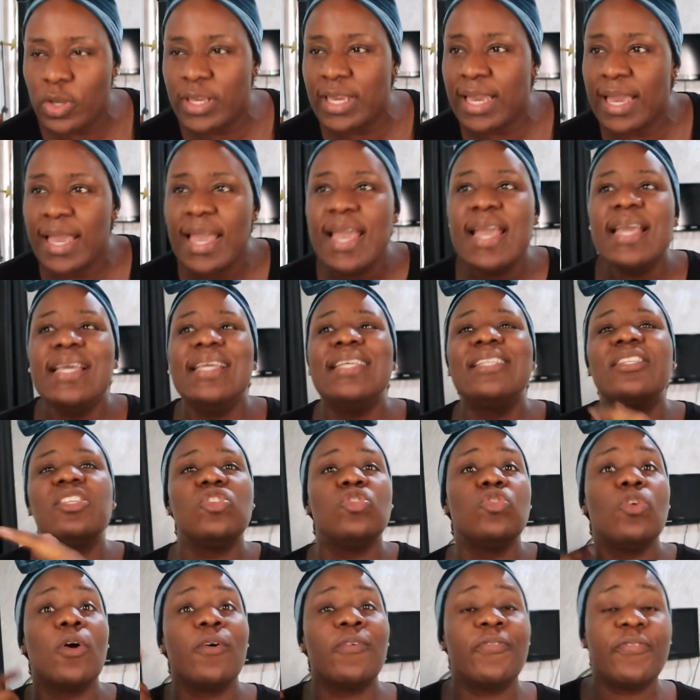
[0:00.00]
Okay, it
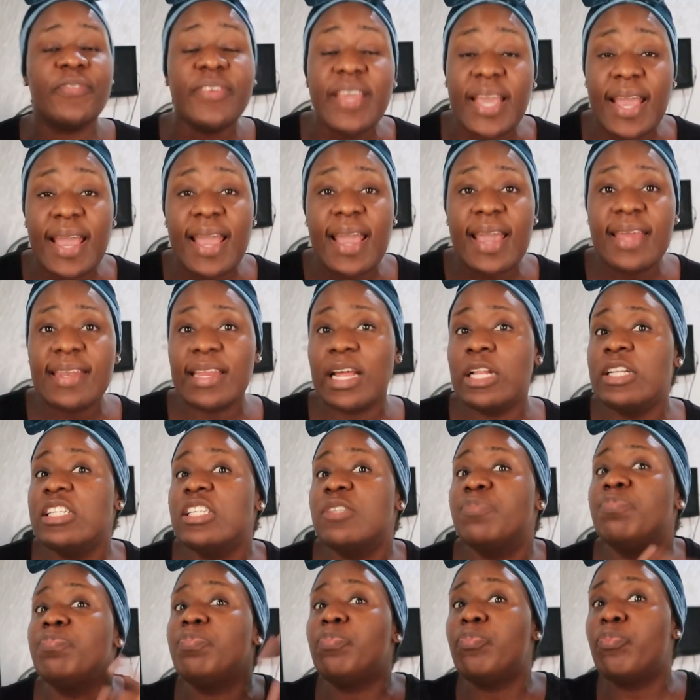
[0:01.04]
is your fear that
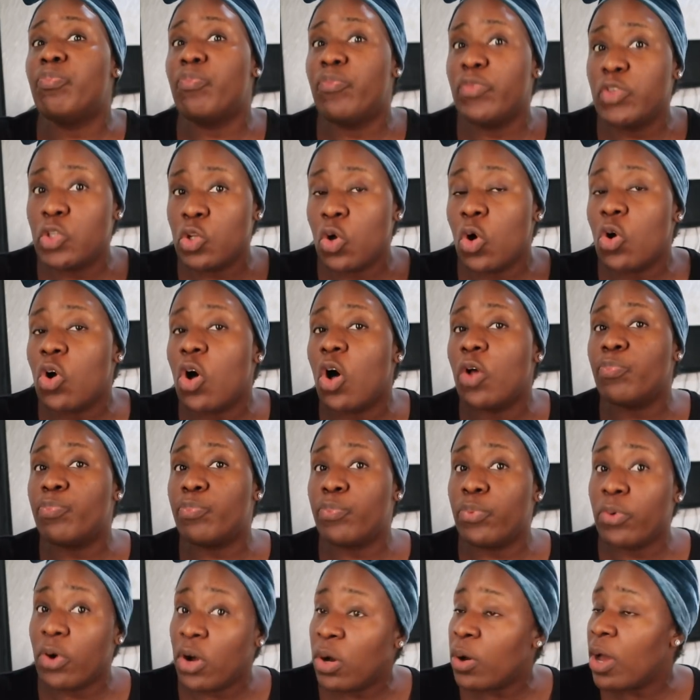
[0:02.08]
this
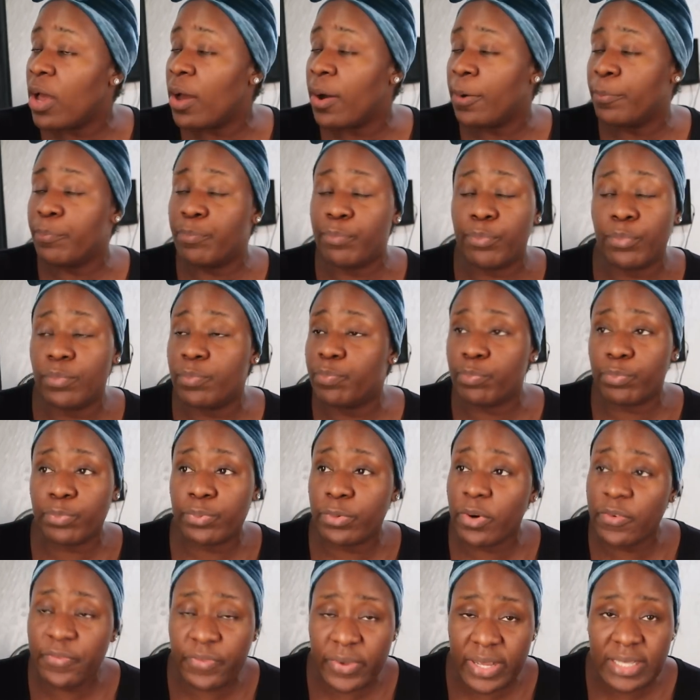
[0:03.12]
so-called
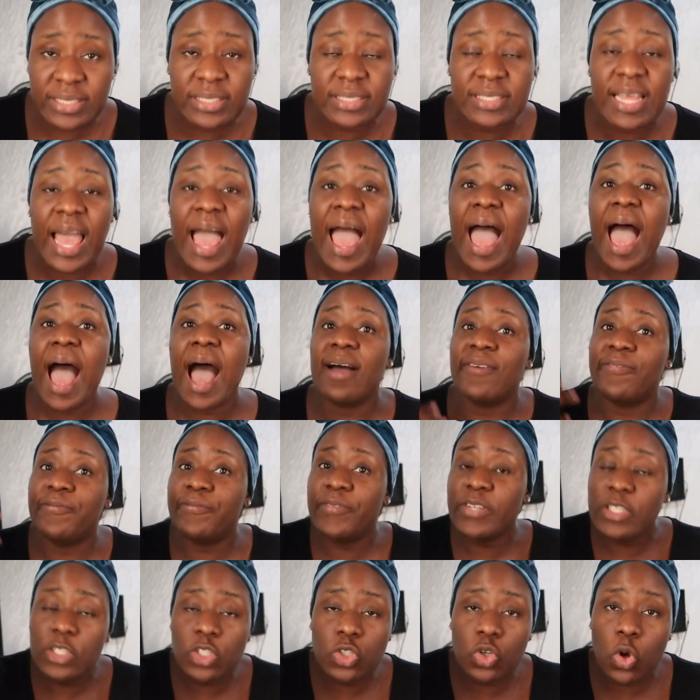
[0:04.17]
prophets are
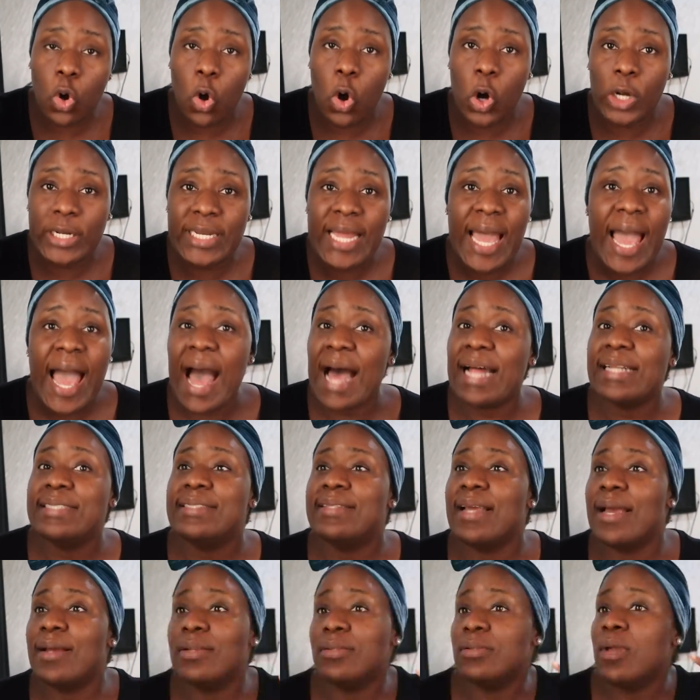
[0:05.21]
feeding on
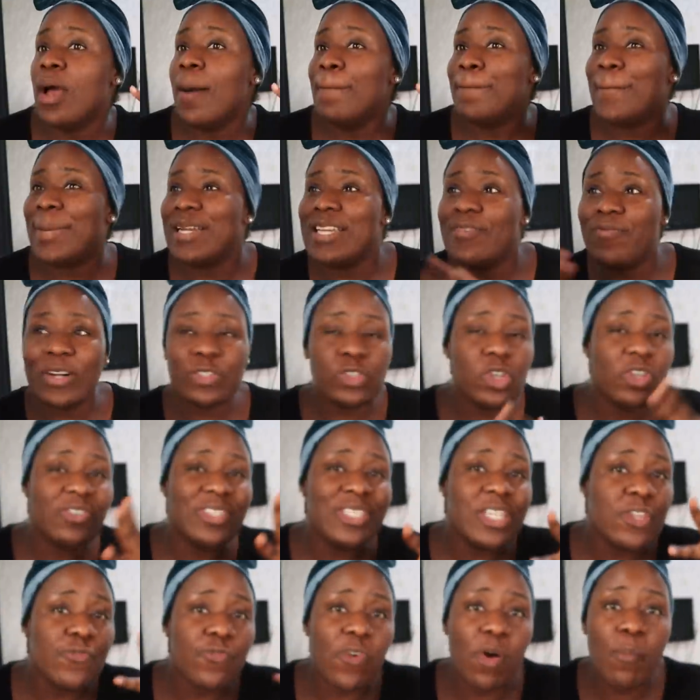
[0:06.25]
and then
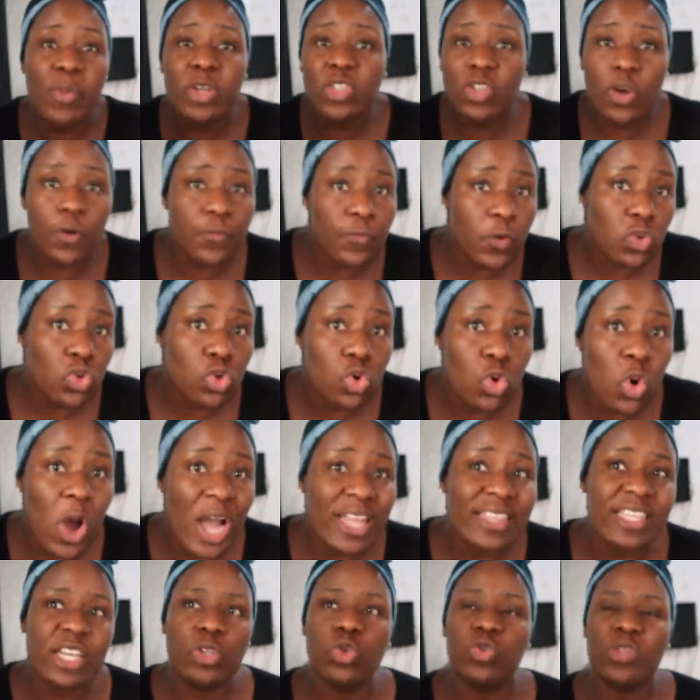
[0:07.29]
manufacturing information for you,
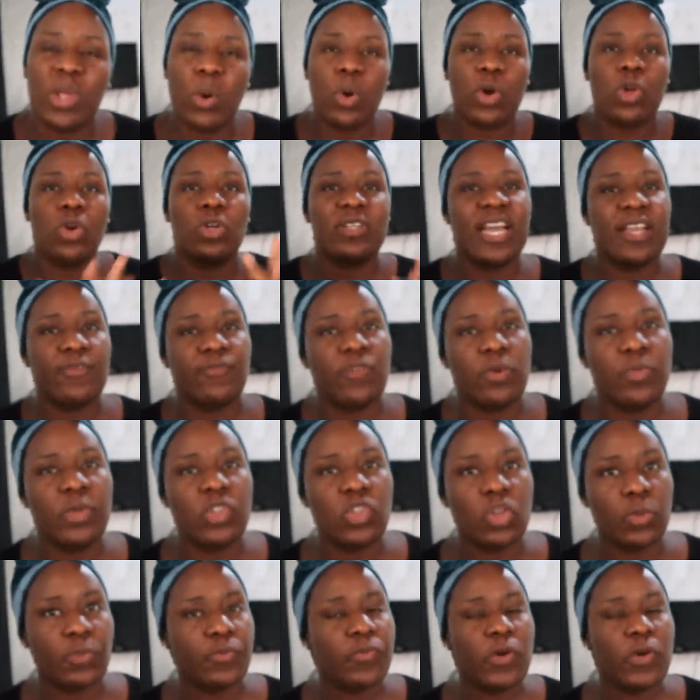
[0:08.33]
and then you start working on that information.